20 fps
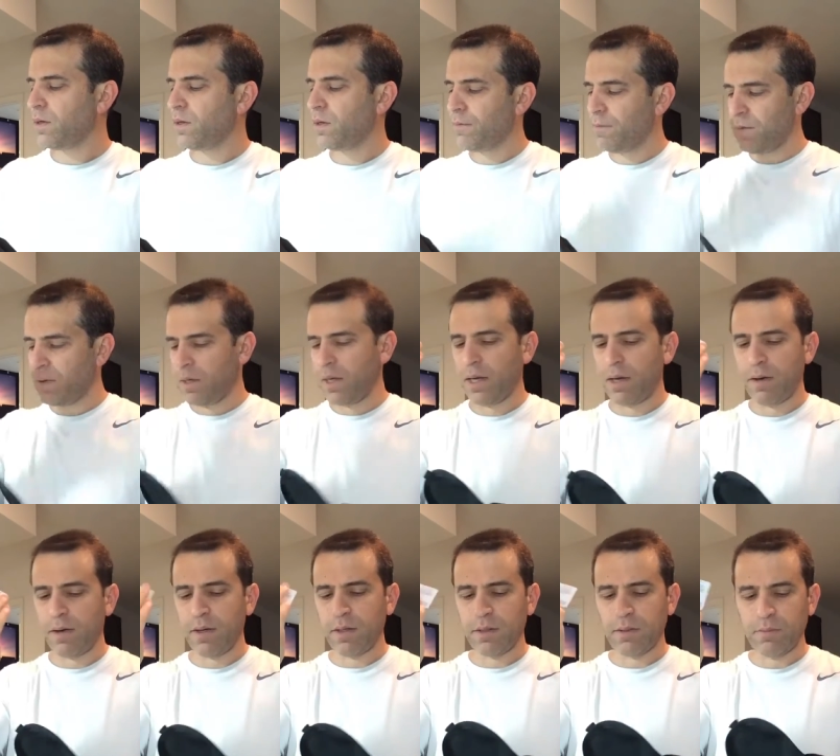If you
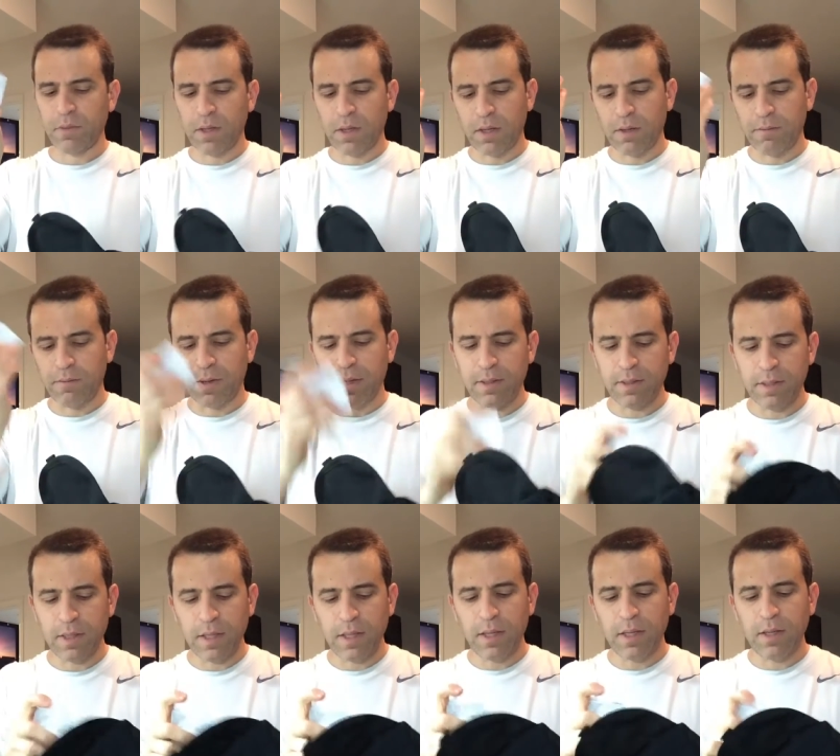carry some kind of
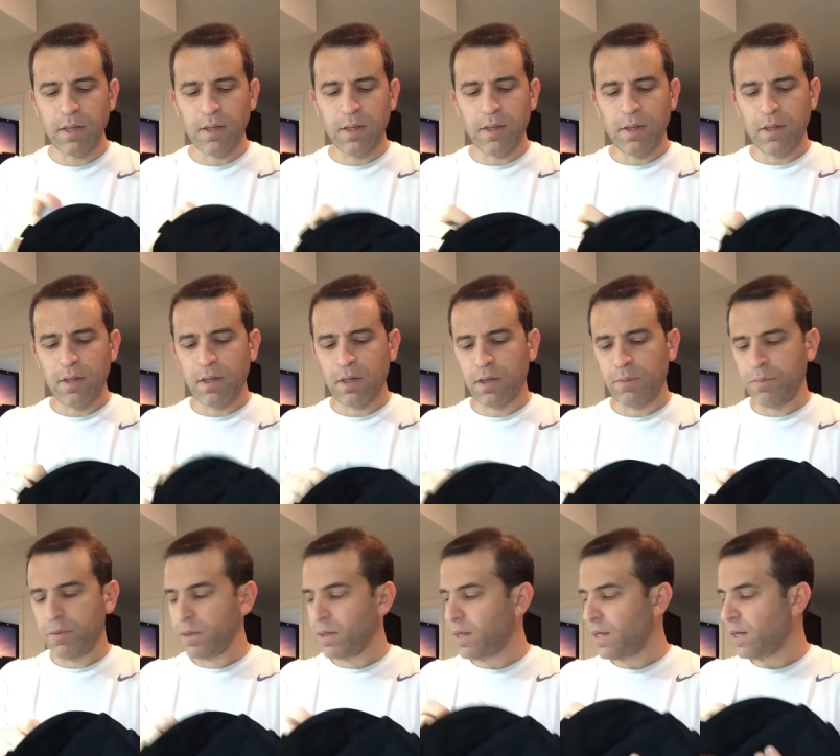ID, you could
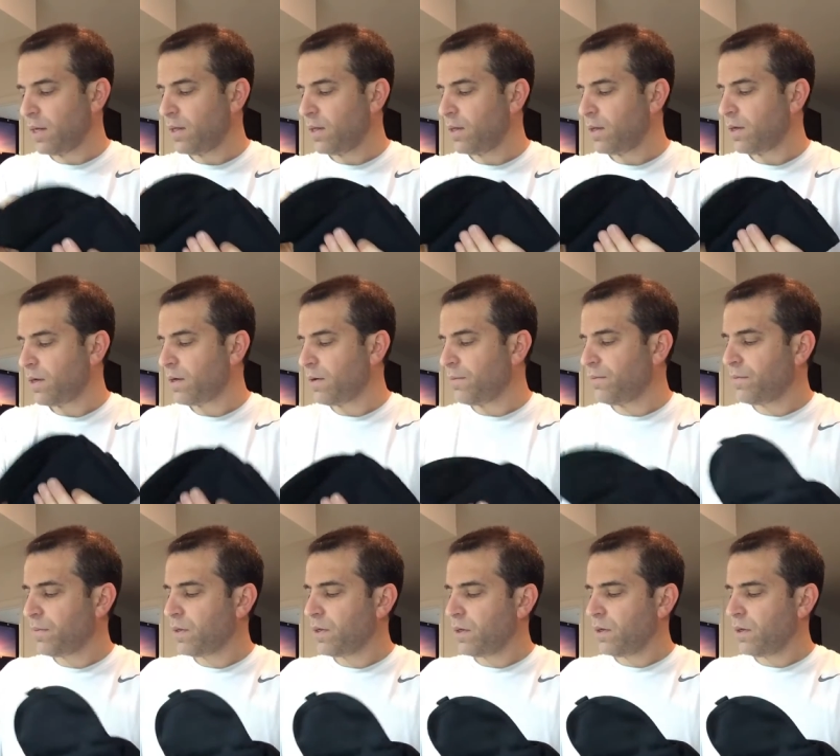put that in there.